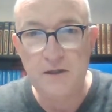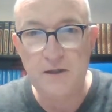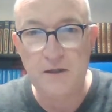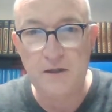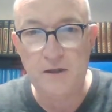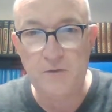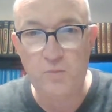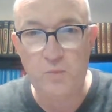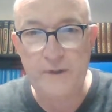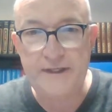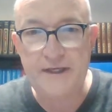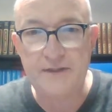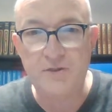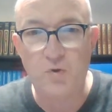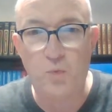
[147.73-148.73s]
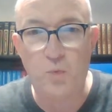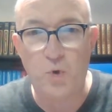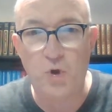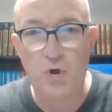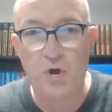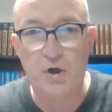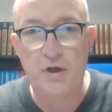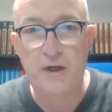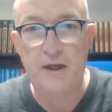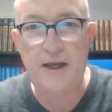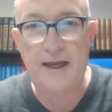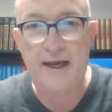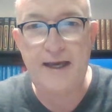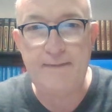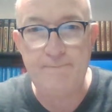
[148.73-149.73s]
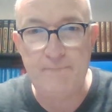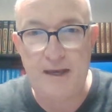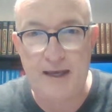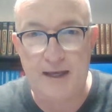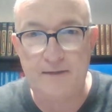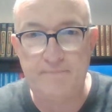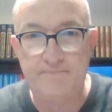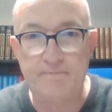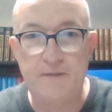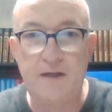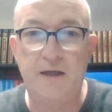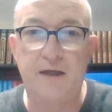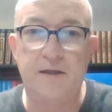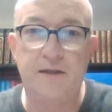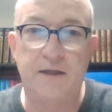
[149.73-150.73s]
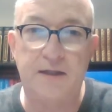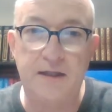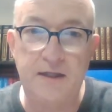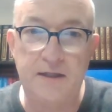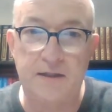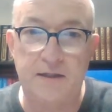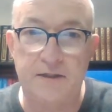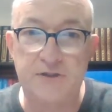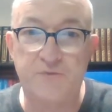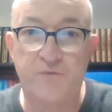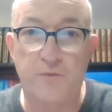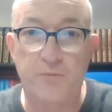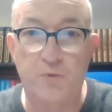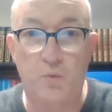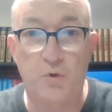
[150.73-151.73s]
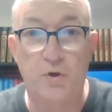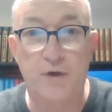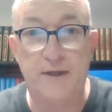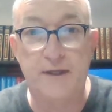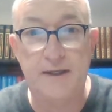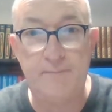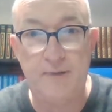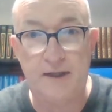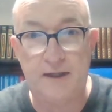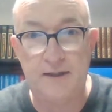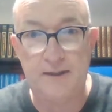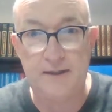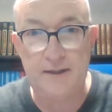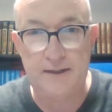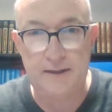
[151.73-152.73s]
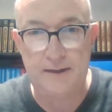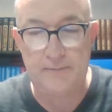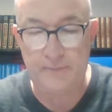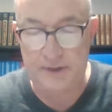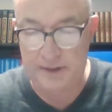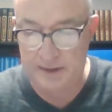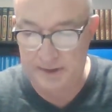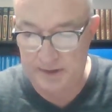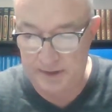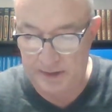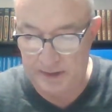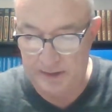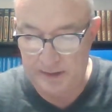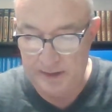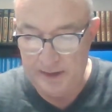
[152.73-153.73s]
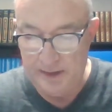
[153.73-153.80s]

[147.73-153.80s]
uh, we get the word amen in the English from the word emet, E M E T.